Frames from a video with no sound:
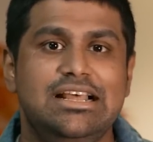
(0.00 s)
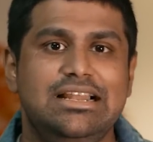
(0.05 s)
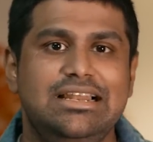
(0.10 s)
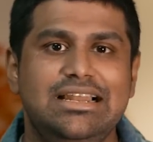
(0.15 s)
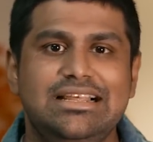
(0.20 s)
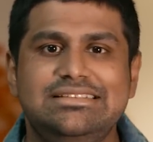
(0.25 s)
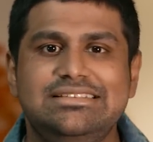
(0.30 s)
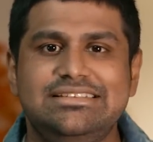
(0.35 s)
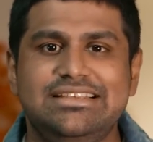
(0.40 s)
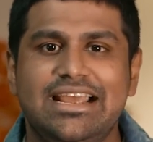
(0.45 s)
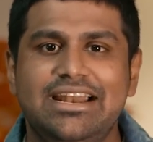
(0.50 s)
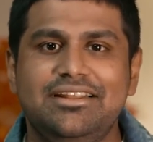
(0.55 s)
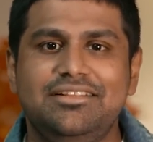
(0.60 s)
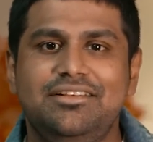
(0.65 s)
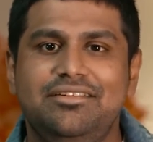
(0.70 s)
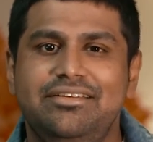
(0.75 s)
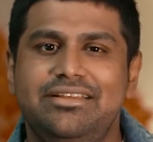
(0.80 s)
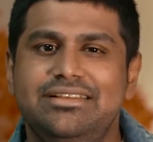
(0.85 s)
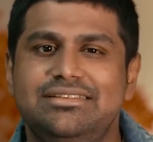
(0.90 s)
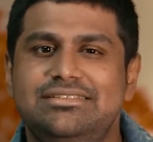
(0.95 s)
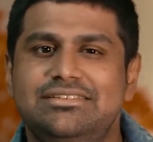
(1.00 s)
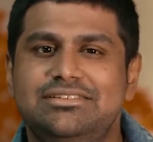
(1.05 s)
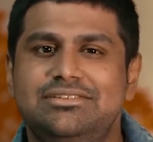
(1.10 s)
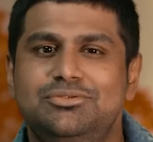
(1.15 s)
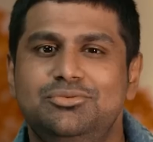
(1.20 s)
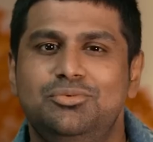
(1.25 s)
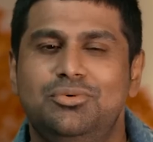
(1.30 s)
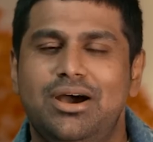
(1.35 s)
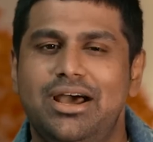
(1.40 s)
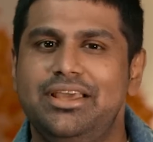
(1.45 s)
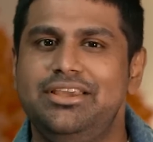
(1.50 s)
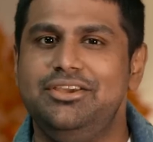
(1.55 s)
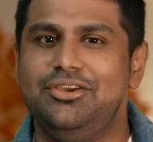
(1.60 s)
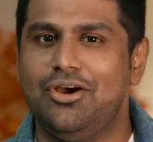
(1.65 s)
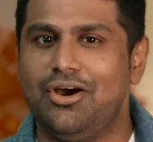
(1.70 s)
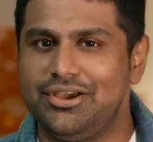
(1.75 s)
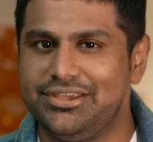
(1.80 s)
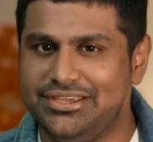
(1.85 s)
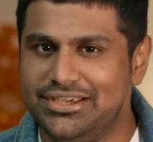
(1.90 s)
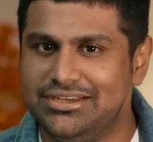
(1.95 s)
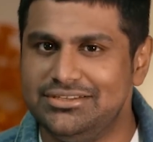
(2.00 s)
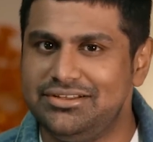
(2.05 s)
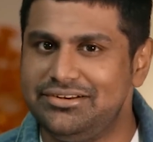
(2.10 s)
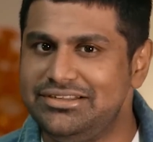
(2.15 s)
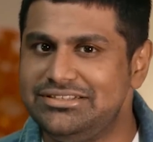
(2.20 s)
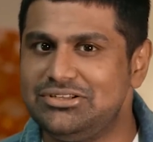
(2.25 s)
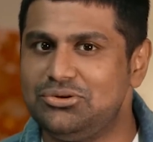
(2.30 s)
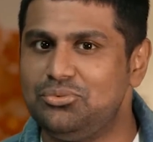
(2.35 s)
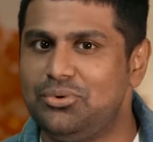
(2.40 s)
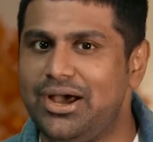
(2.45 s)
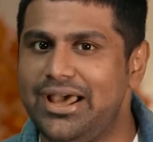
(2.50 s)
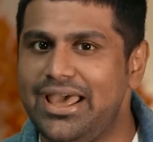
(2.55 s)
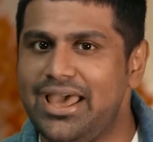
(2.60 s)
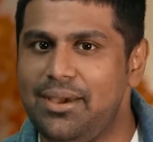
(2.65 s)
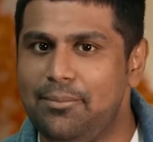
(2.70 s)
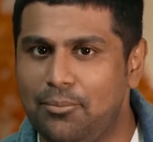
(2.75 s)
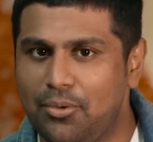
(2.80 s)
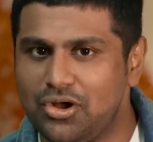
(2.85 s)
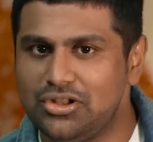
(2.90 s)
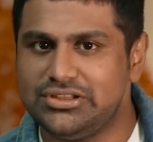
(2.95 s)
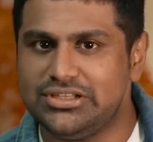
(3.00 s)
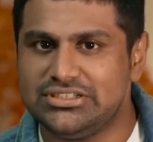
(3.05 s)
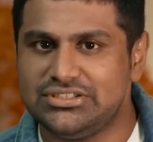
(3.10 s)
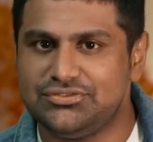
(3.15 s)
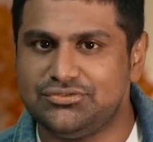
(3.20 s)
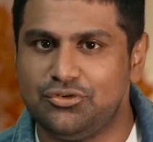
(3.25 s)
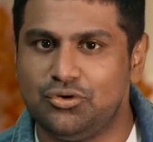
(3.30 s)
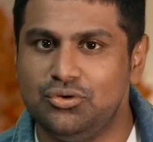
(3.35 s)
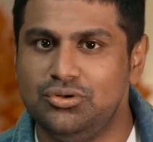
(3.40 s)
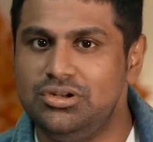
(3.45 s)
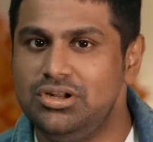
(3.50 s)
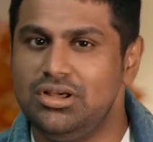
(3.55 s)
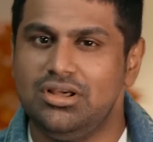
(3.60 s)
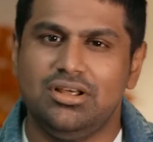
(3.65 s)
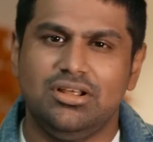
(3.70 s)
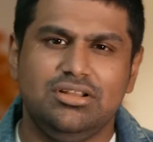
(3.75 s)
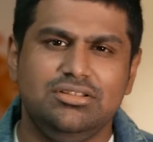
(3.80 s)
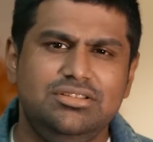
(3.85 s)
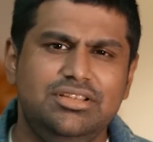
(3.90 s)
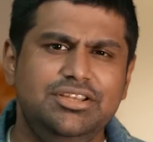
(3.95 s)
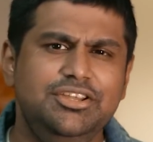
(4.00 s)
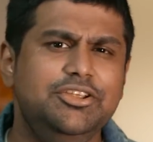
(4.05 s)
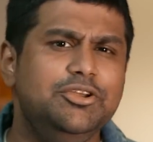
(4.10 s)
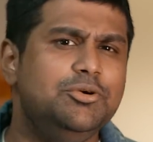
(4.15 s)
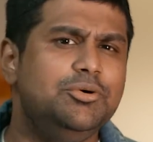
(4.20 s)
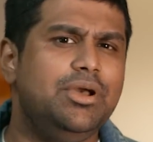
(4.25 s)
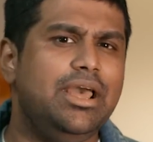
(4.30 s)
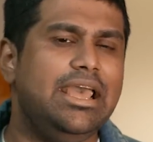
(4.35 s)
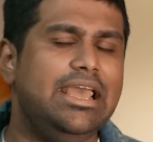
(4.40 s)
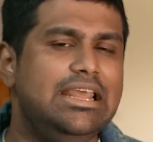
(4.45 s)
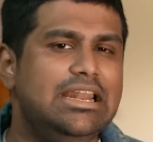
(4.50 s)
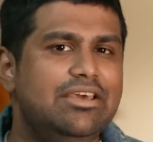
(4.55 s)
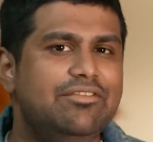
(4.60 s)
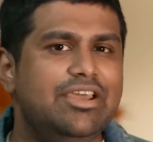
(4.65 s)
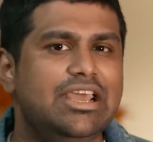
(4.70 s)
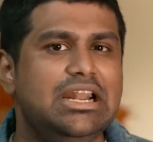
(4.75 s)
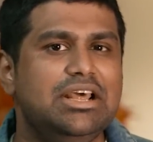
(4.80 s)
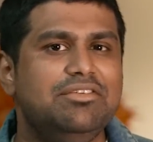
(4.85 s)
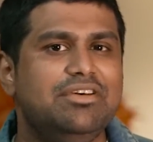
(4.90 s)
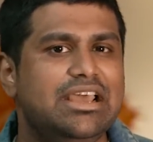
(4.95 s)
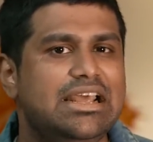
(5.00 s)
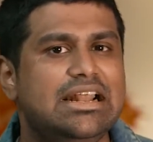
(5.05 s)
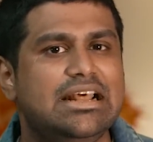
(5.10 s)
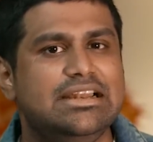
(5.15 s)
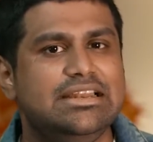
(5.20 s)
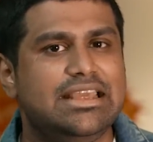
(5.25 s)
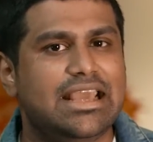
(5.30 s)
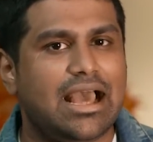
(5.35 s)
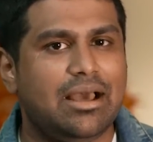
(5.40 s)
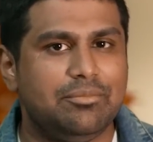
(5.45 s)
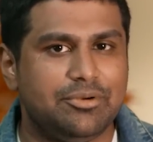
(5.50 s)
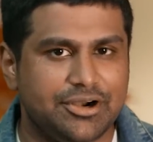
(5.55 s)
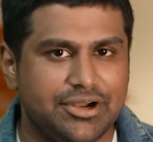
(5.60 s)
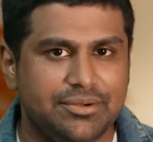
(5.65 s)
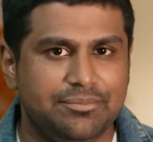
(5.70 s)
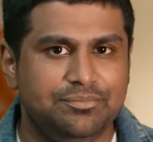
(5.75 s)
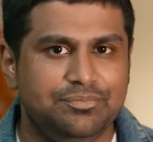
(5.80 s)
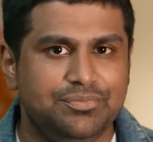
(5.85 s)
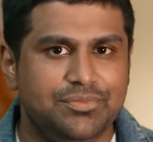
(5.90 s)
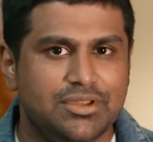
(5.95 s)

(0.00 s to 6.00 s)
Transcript: Let's get to the reason why you're here, the reason why I bought this phone, the new innovative hidden camera.